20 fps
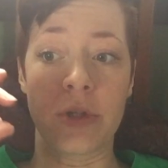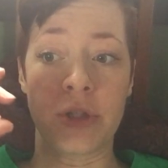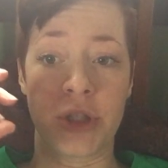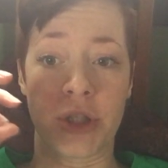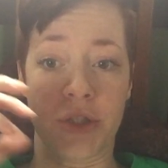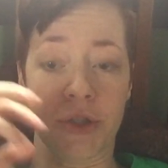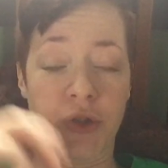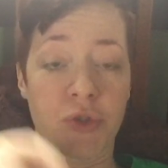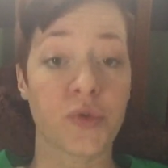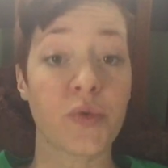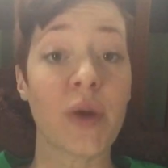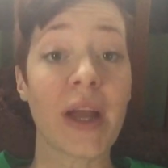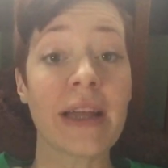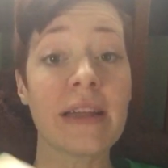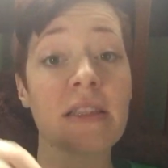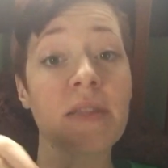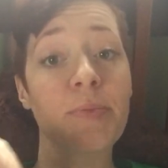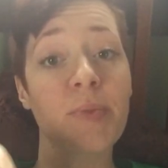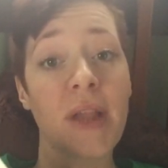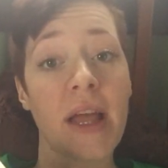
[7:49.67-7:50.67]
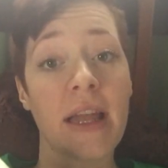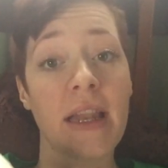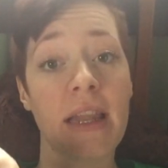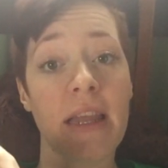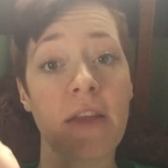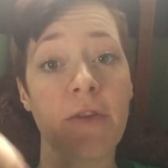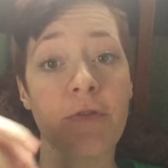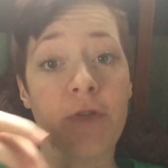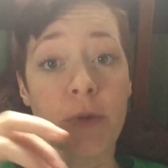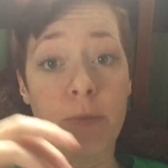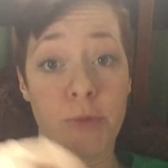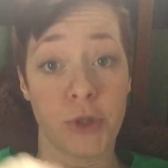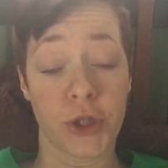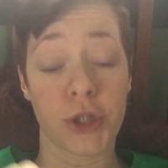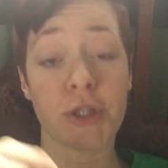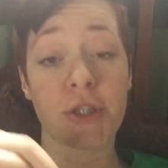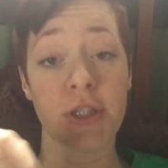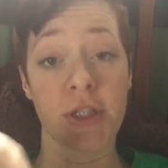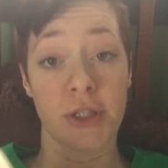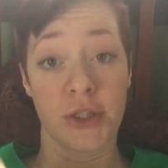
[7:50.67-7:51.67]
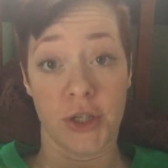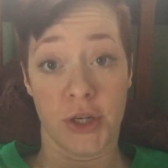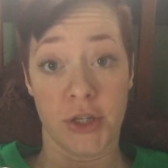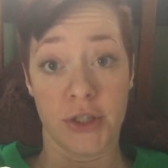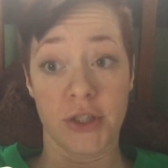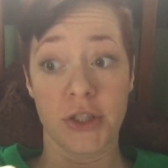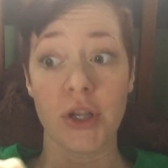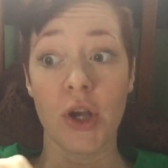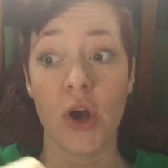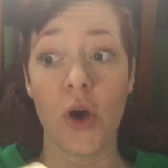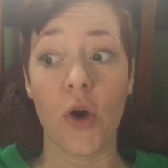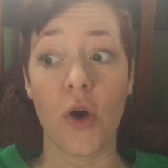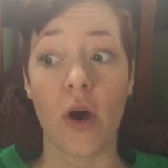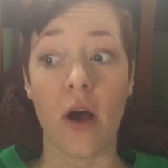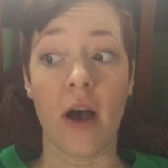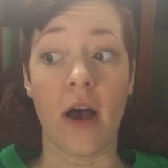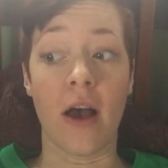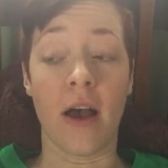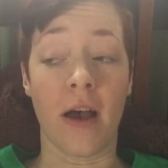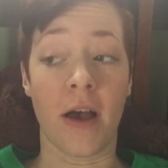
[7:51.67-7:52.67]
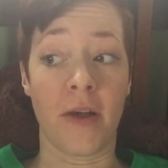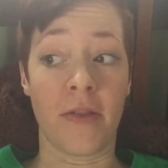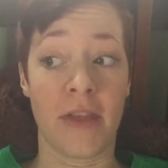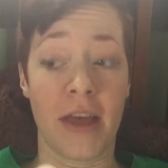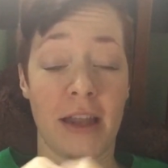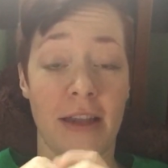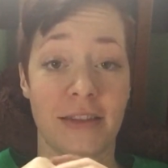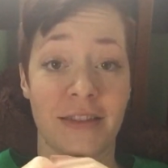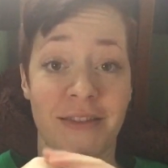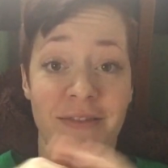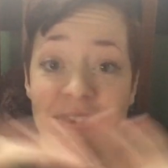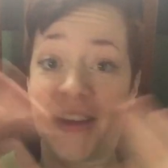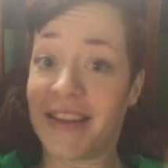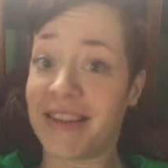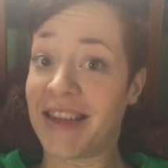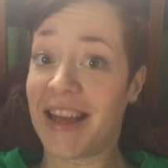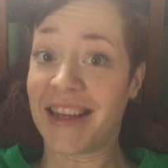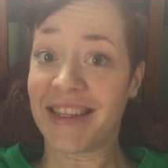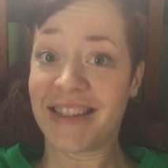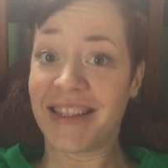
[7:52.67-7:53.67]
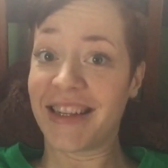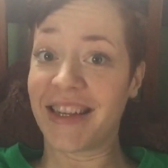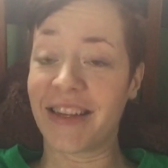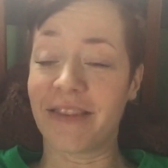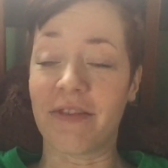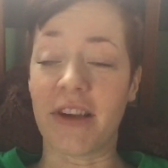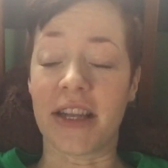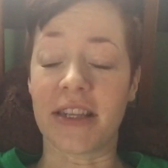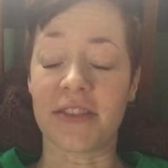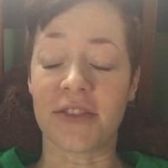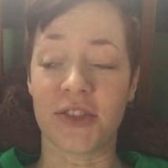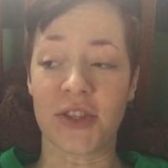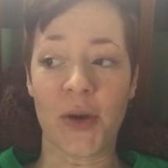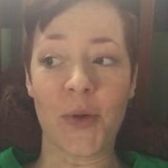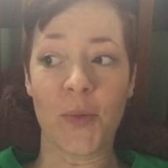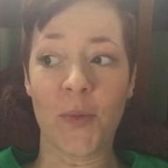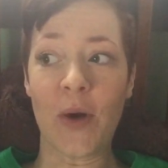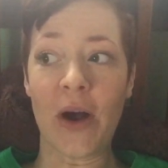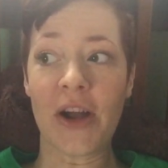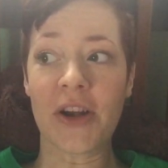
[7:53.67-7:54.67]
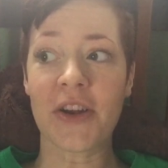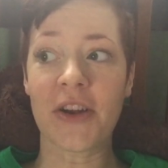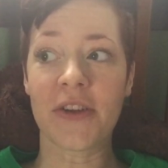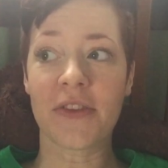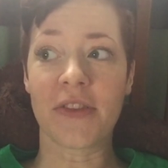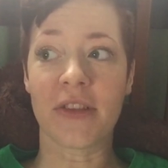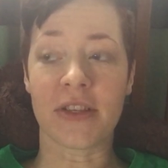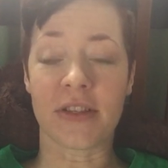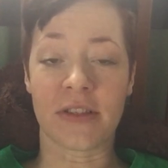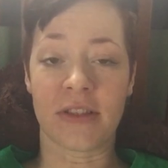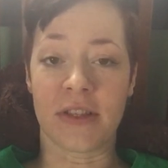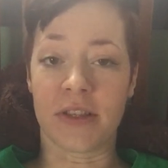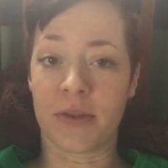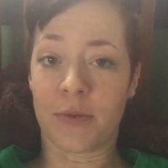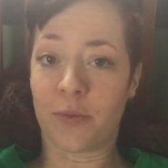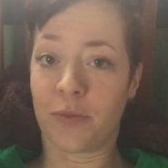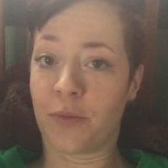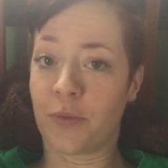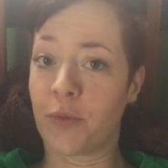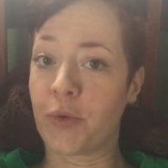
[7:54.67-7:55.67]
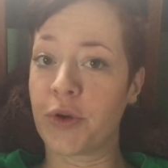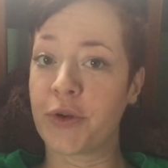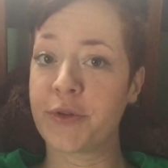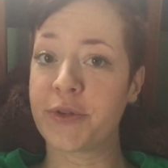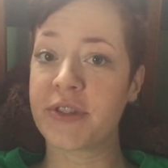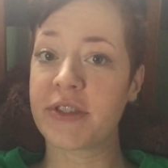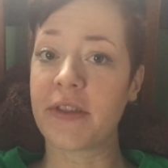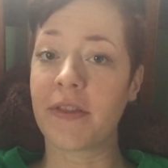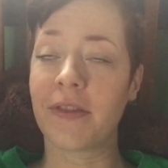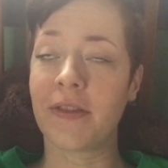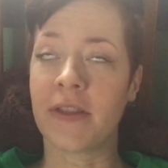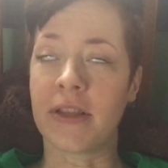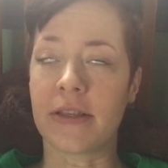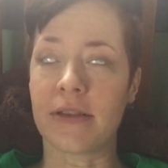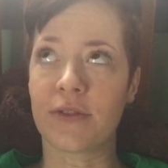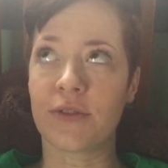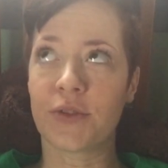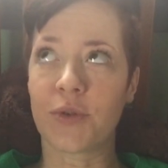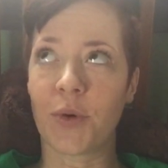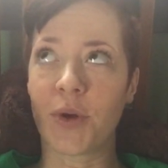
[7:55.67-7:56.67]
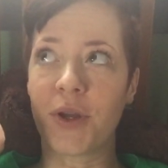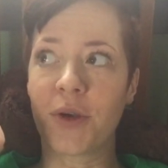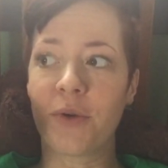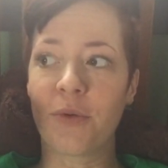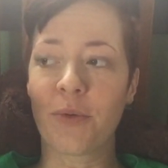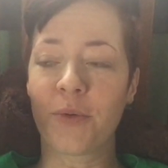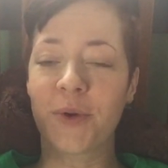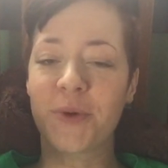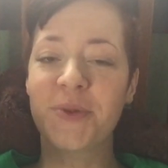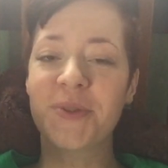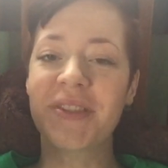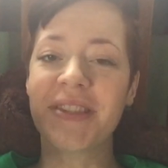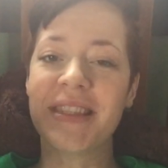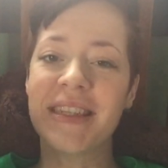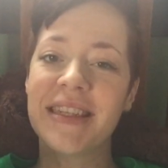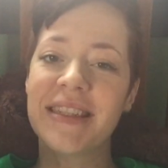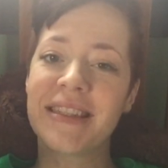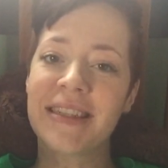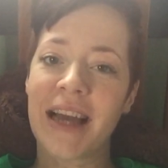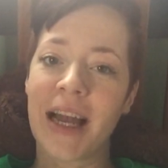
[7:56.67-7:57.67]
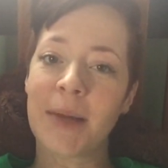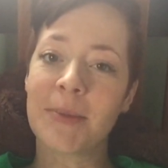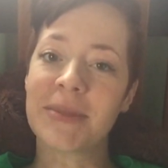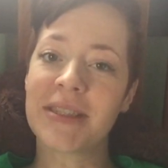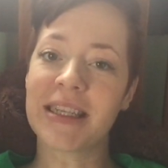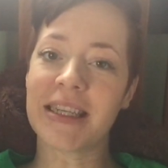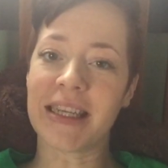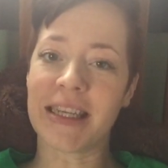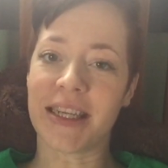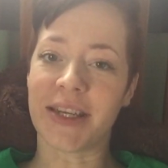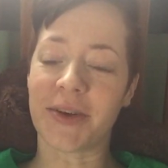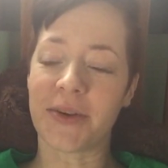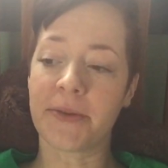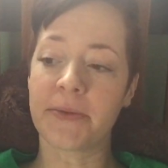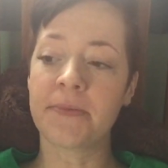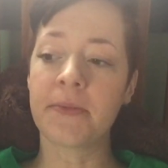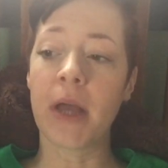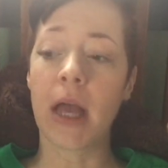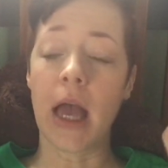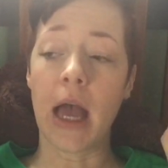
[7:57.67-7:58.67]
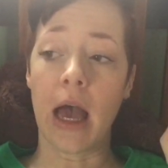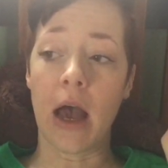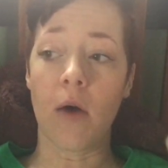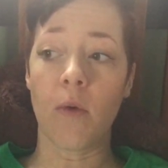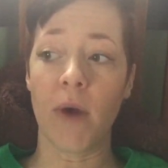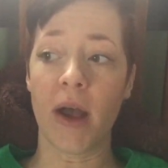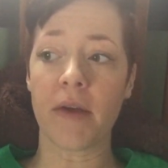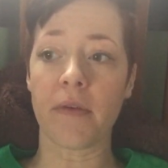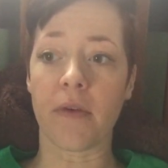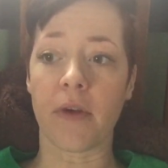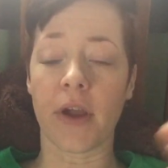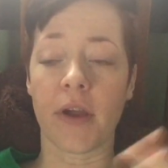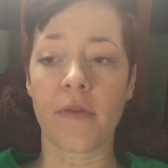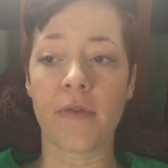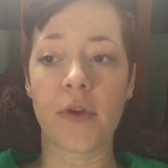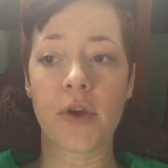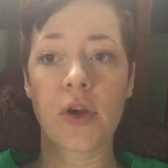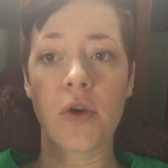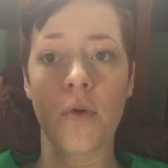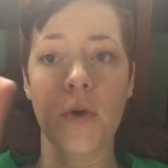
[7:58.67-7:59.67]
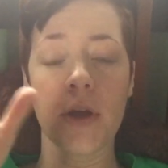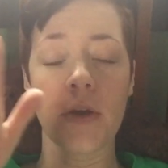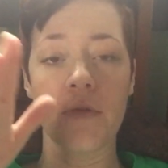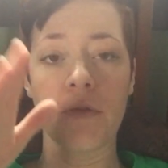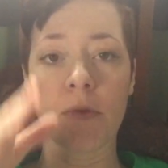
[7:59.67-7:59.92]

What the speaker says: just transplanting from dirt to dirt. That is fantastic advice. Don't water the roots. The soil roots need time to heal. However, if you're going